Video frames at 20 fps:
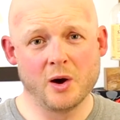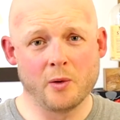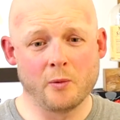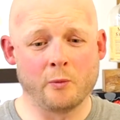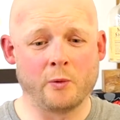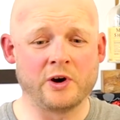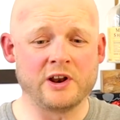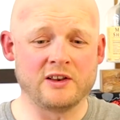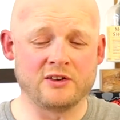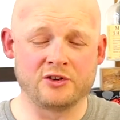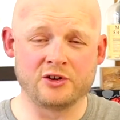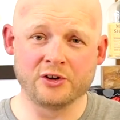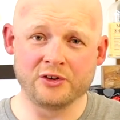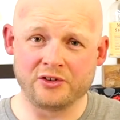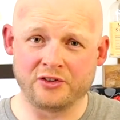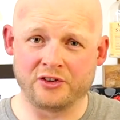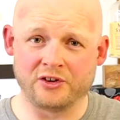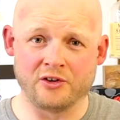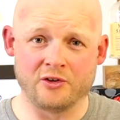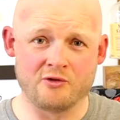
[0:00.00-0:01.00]
What it
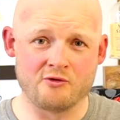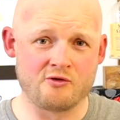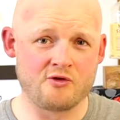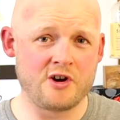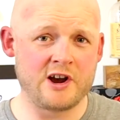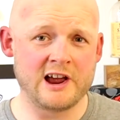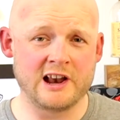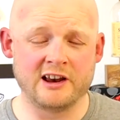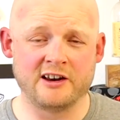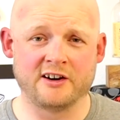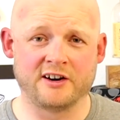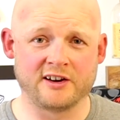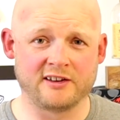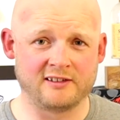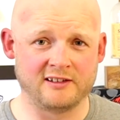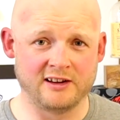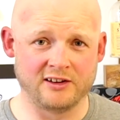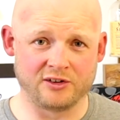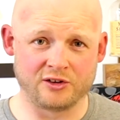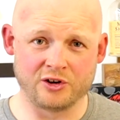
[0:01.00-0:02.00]
does do really
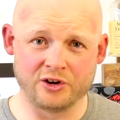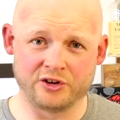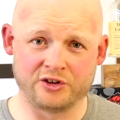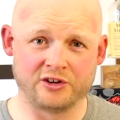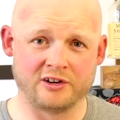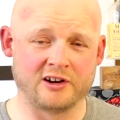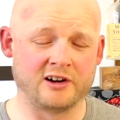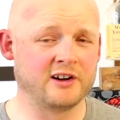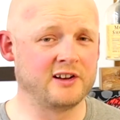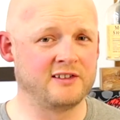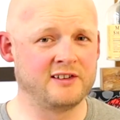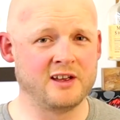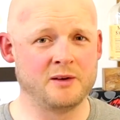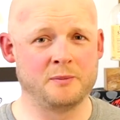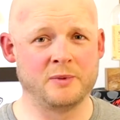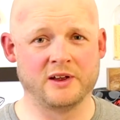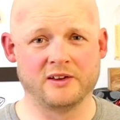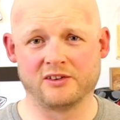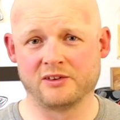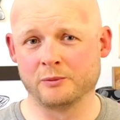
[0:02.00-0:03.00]
nicely is cushion light
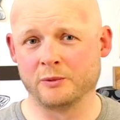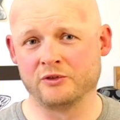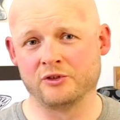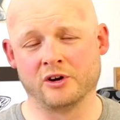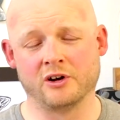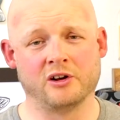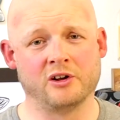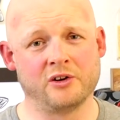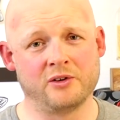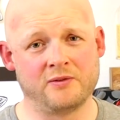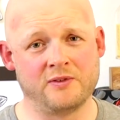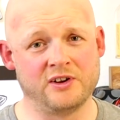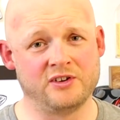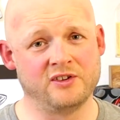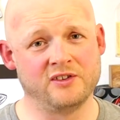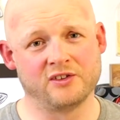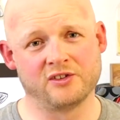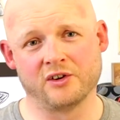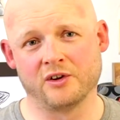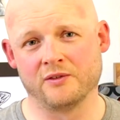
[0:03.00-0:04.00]
tippets, and we've done a lot of
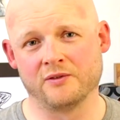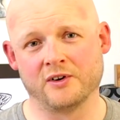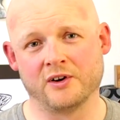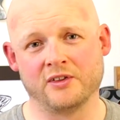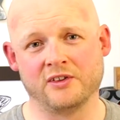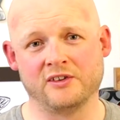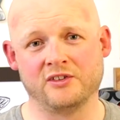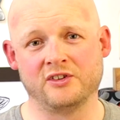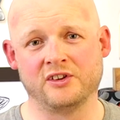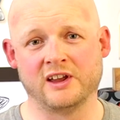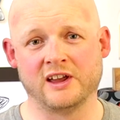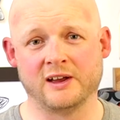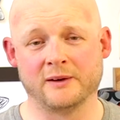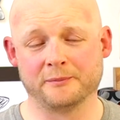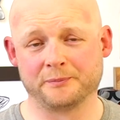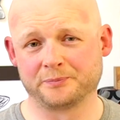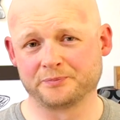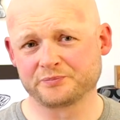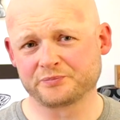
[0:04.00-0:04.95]
fishing so far this year